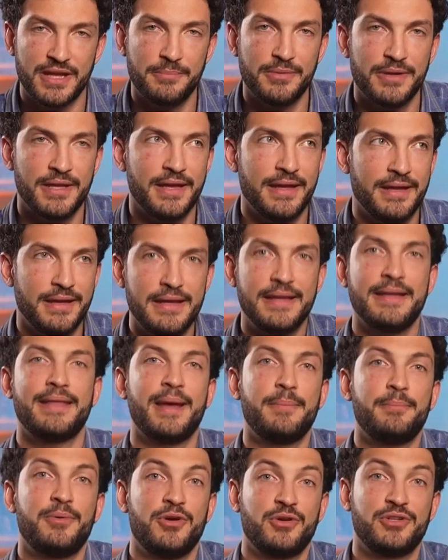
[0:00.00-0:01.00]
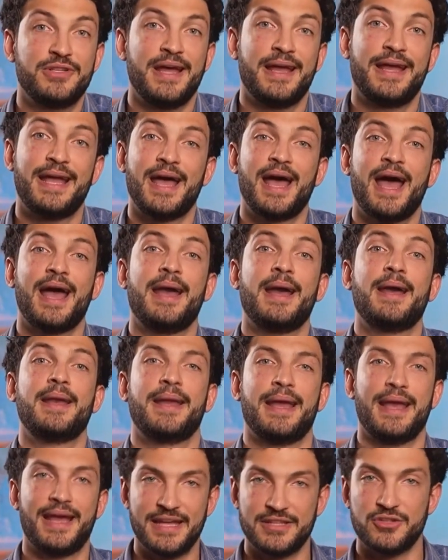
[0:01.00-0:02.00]
empty, temperatures can get
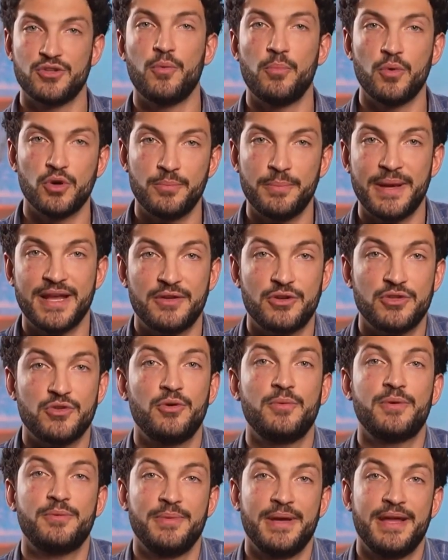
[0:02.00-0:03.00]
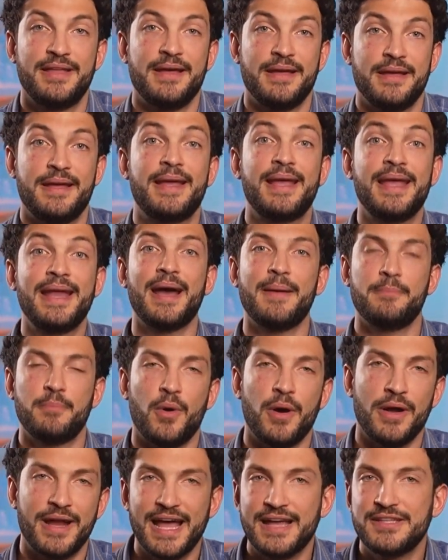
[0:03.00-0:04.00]
higher, and so more metals will be present, and
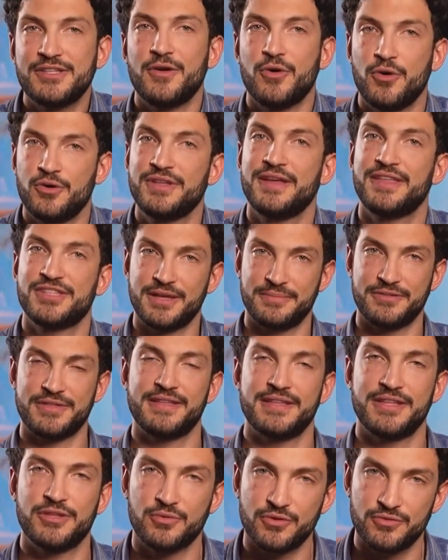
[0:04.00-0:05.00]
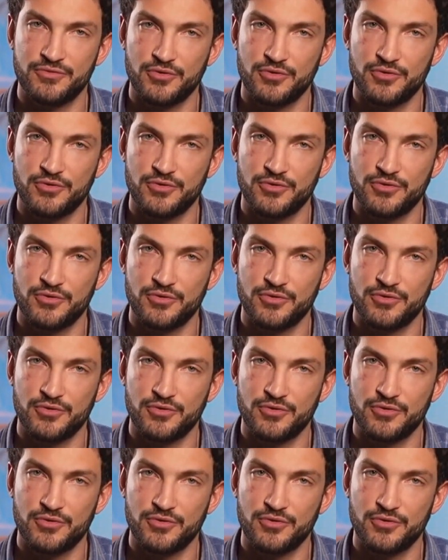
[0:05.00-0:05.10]
more cancer causing substances will